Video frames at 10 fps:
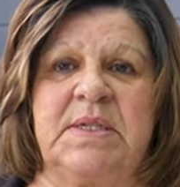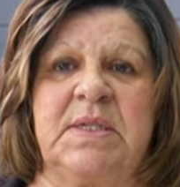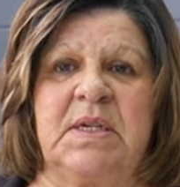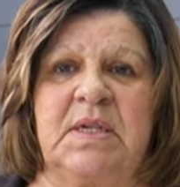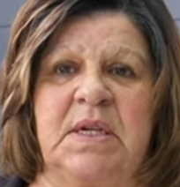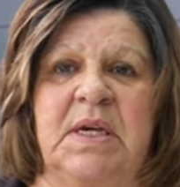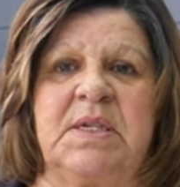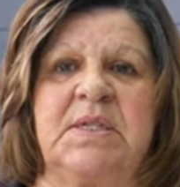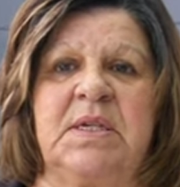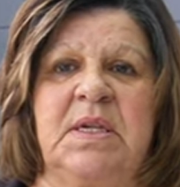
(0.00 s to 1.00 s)
Okay. Yeah.
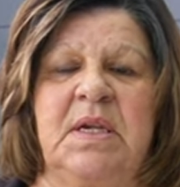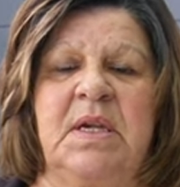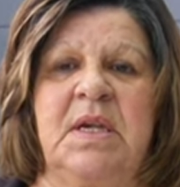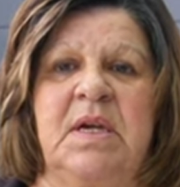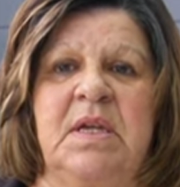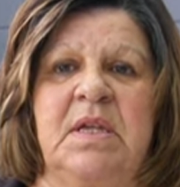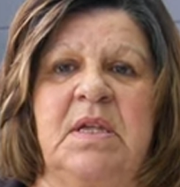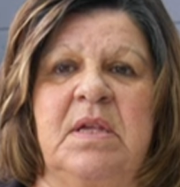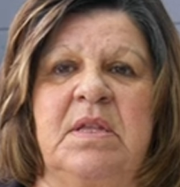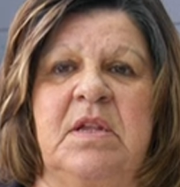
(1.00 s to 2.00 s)

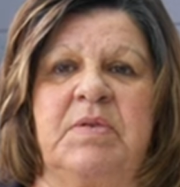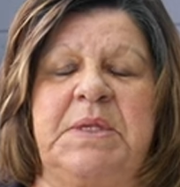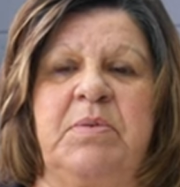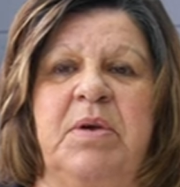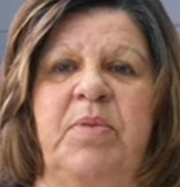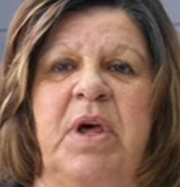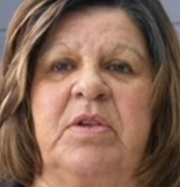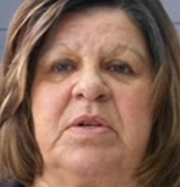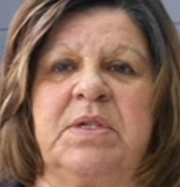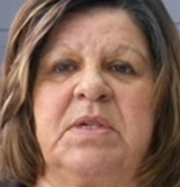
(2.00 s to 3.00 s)
There was three
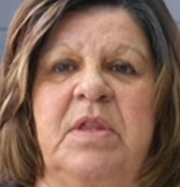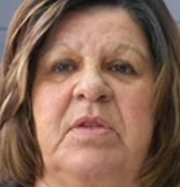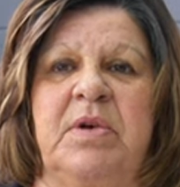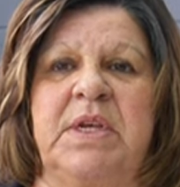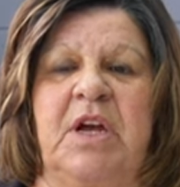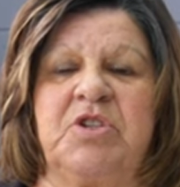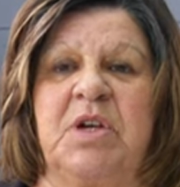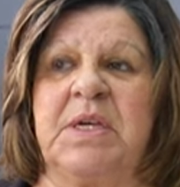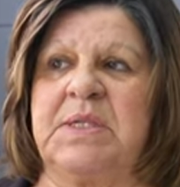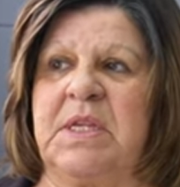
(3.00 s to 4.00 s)
brothers, three
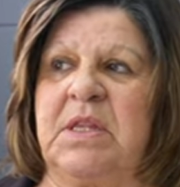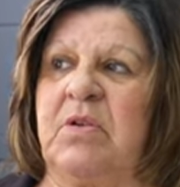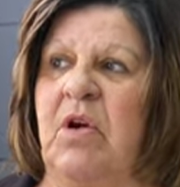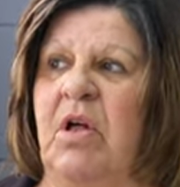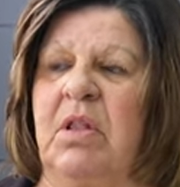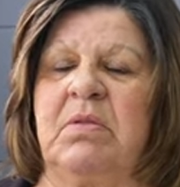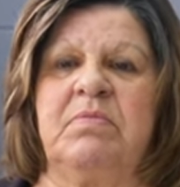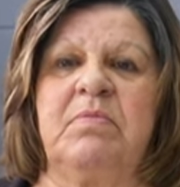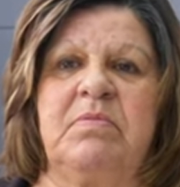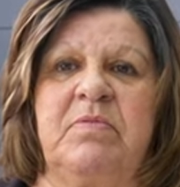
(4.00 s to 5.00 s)
Deshleys, and they were all,
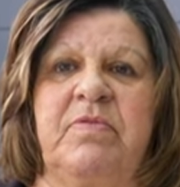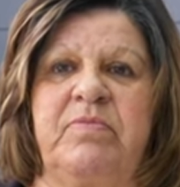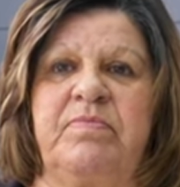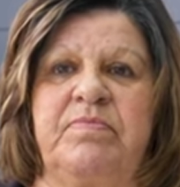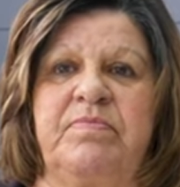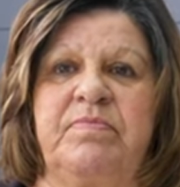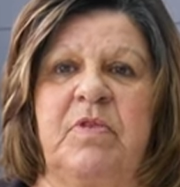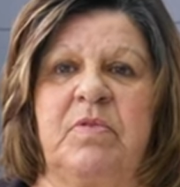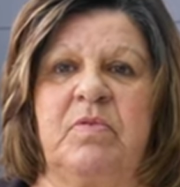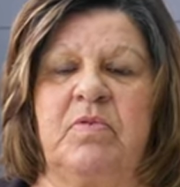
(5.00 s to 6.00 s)

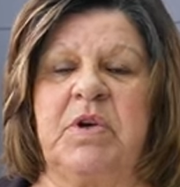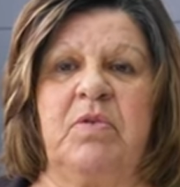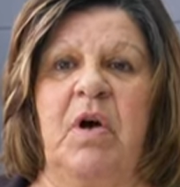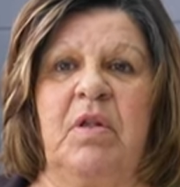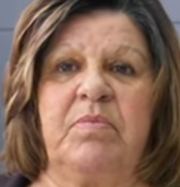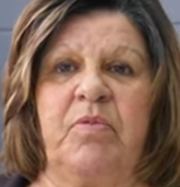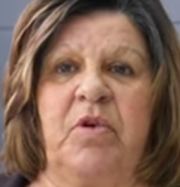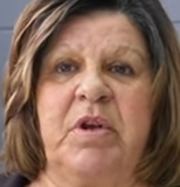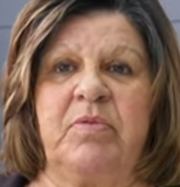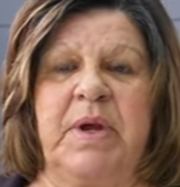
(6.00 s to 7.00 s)
we were all
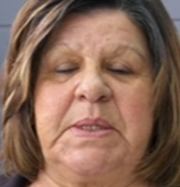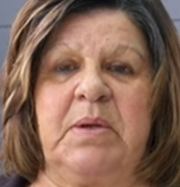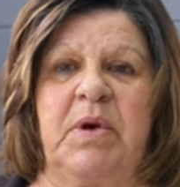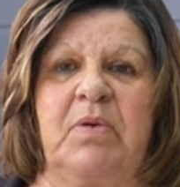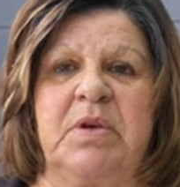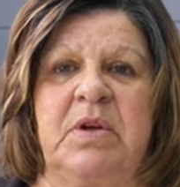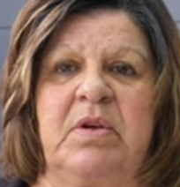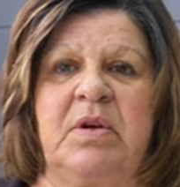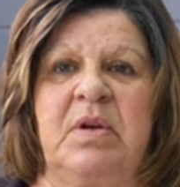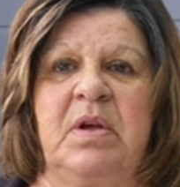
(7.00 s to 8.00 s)
born and raised around
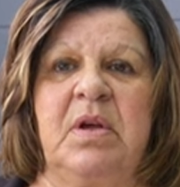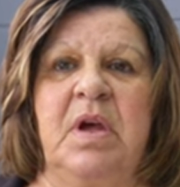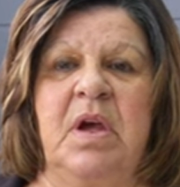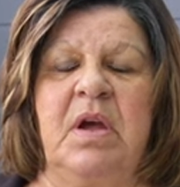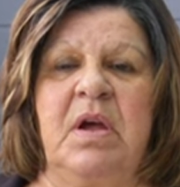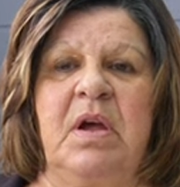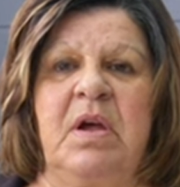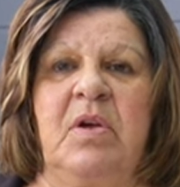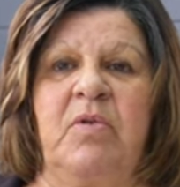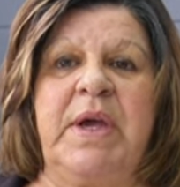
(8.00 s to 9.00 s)
here.
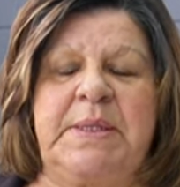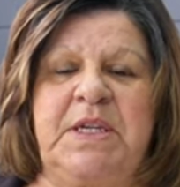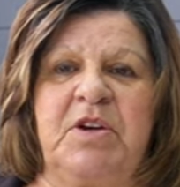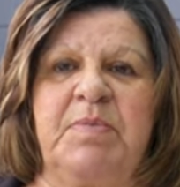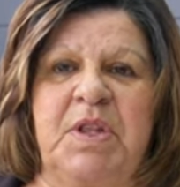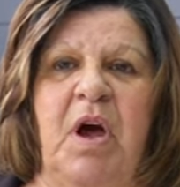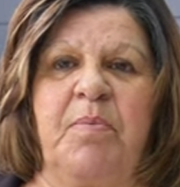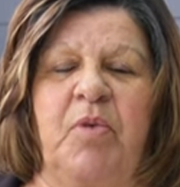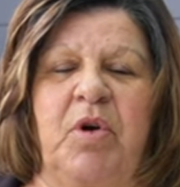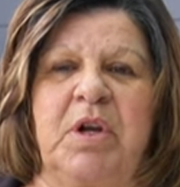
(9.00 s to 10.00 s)
Raised here, but
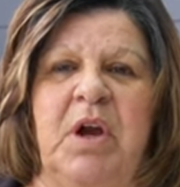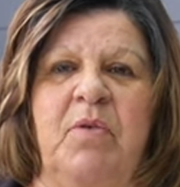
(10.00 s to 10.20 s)
not born here.